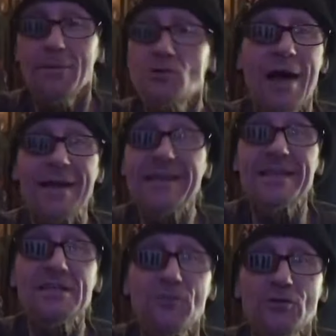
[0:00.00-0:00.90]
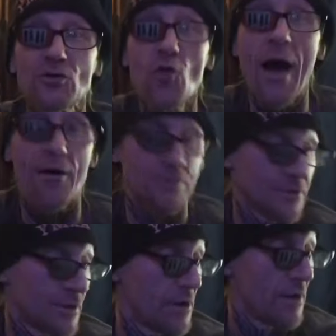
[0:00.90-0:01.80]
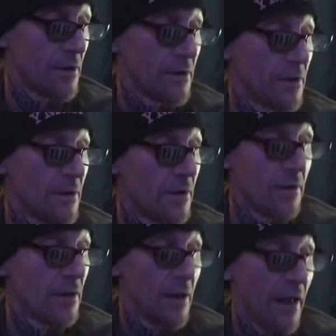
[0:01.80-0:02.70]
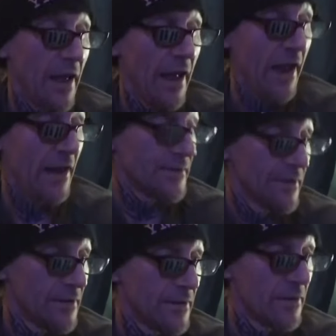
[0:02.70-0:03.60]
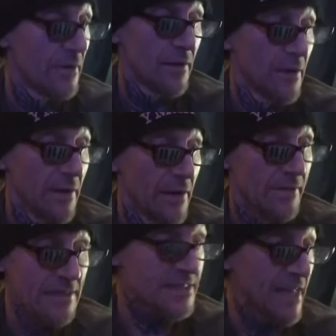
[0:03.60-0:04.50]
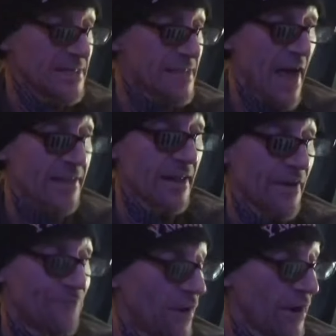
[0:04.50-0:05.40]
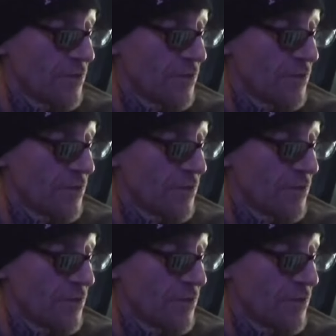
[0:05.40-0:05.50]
been trying to get to this for two hours, and this thing's acting like a fucking